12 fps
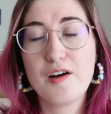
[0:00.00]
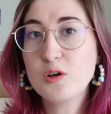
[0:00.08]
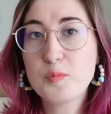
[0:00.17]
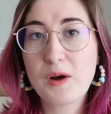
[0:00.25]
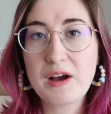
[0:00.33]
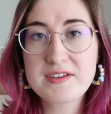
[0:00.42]

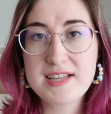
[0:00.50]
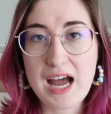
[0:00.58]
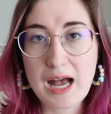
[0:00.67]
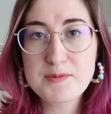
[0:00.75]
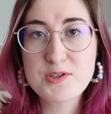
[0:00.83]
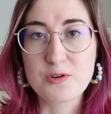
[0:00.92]
You'll browse the
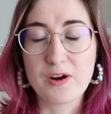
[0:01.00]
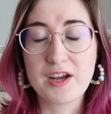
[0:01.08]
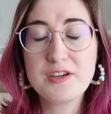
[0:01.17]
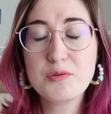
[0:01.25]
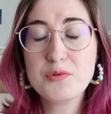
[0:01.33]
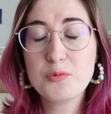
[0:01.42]
app store
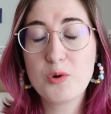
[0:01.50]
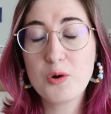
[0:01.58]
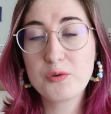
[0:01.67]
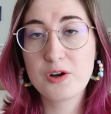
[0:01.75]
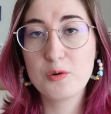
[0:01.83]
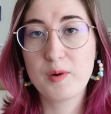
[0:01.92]
and you
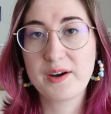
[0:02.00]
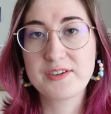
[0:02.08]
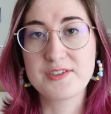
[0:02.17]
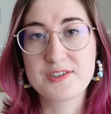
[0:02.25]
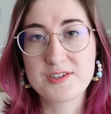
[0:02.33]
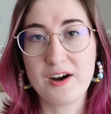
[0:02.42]
won't know where
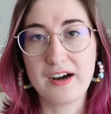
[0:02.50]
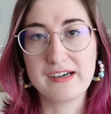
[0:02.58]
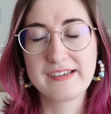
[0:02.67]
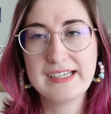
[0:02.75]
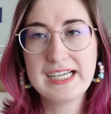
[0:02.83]
to start.